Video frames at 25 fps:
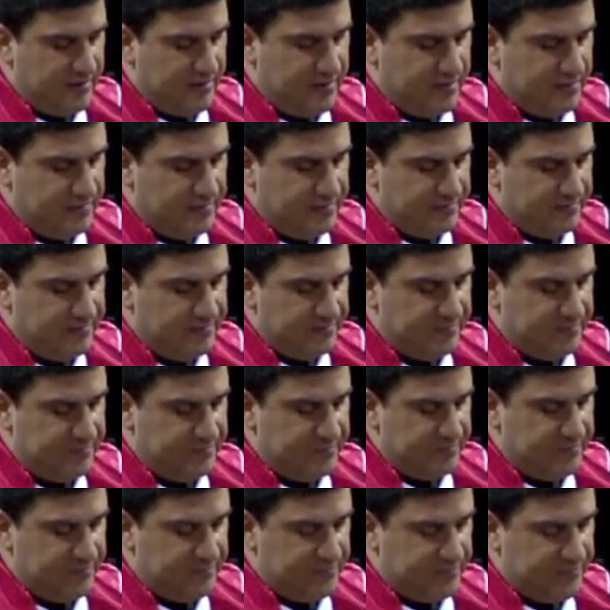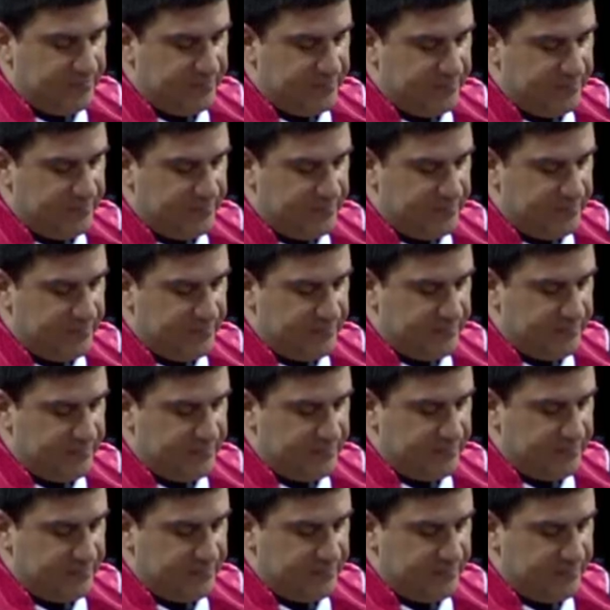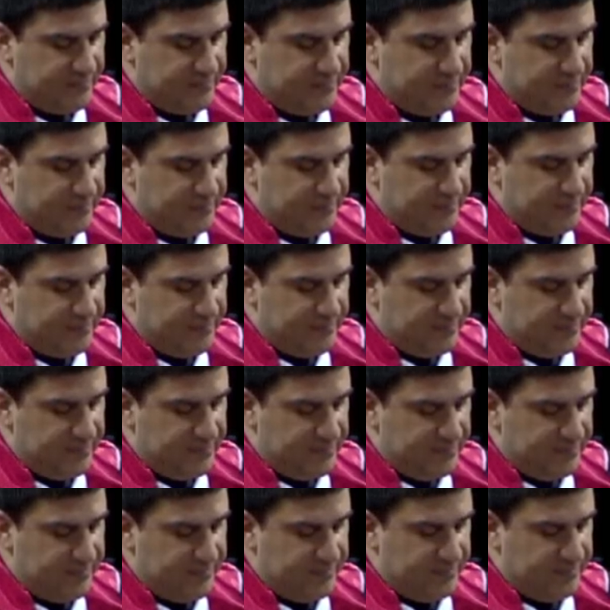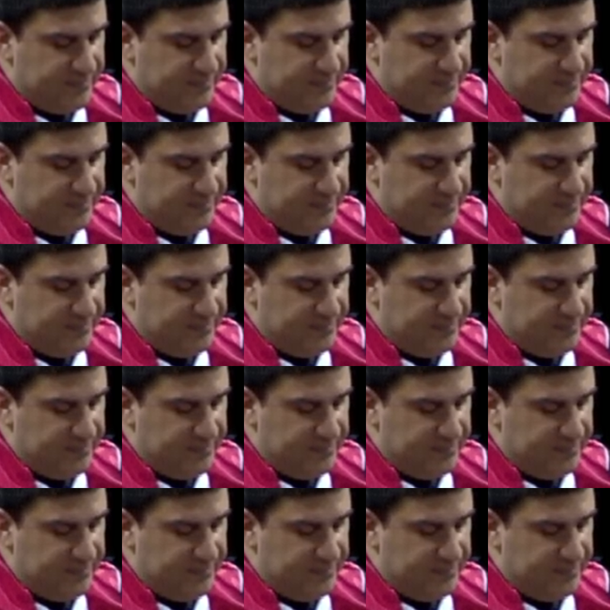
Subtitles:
(not speaking)